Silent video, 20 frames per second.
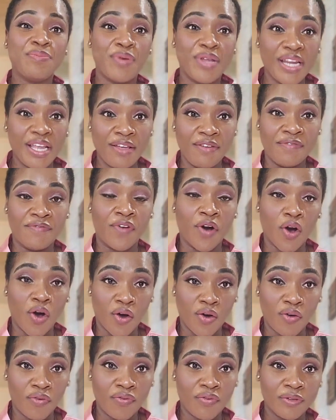been
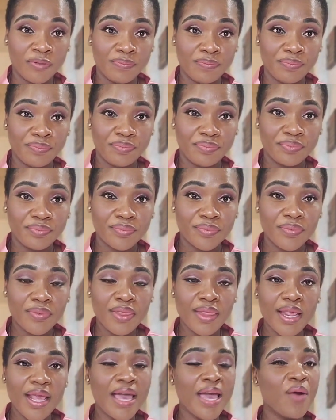evolve.
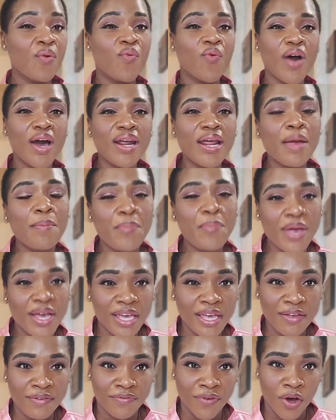And why I pick
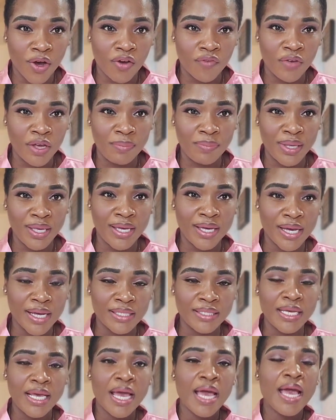evolving?
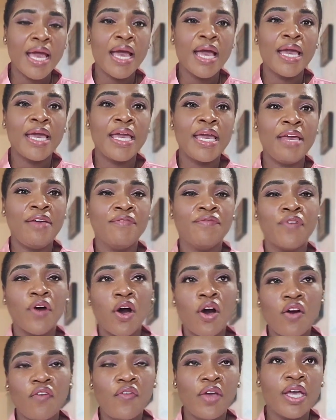Because
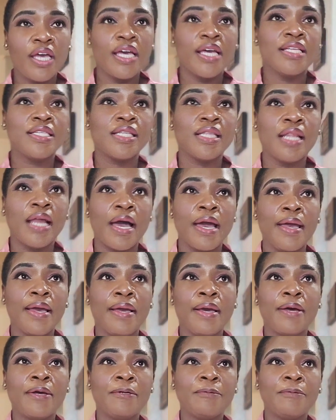evolving is like